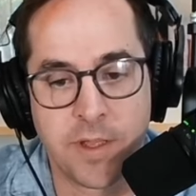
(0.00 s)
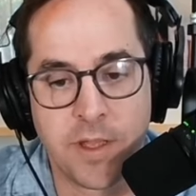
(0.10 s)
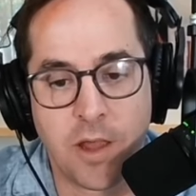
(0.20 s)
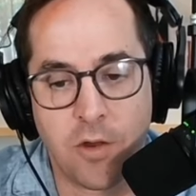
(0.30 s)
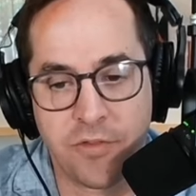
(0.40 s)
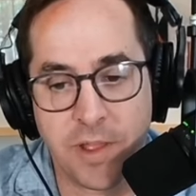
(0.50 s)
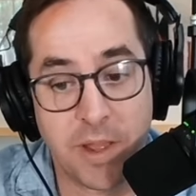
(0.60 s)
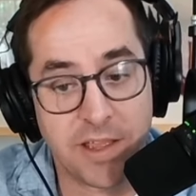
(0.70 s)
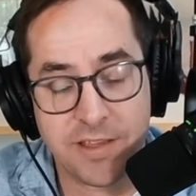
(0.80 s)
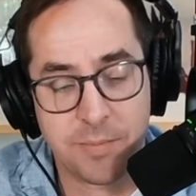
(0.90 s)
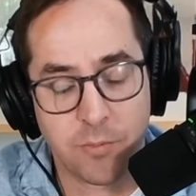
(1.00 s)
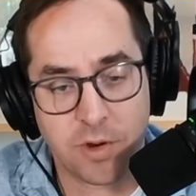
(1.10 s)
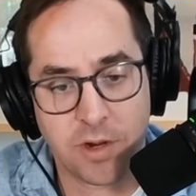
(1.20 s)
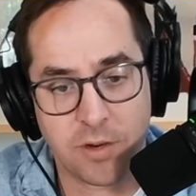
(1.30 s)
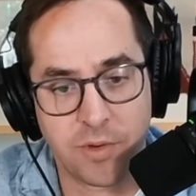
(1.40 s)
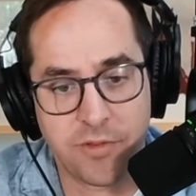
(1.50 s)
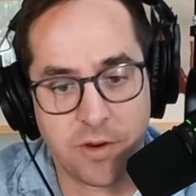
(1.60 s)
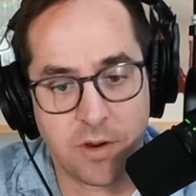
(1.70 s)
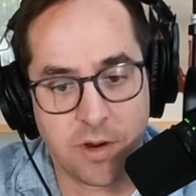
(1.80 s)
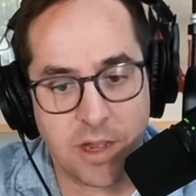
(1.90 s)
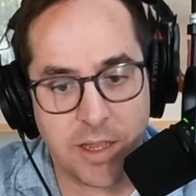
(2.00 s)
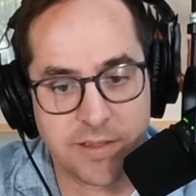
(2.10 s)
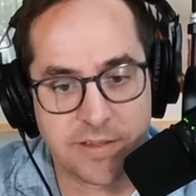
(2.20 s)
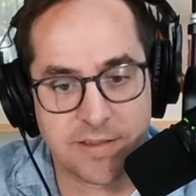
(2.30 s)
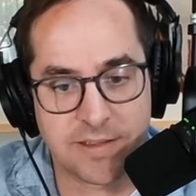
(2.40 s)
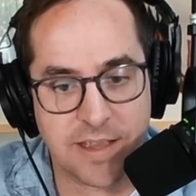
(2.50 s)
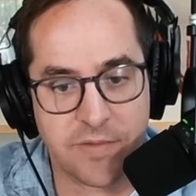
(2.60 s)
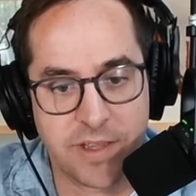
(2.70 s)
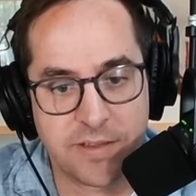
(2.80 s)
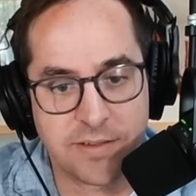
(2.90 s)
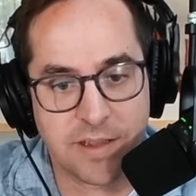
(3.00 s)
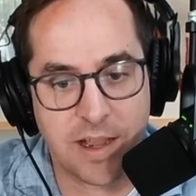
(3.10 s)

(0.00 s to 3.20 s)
Old Thelma. He's been working with her uh, since the '70s.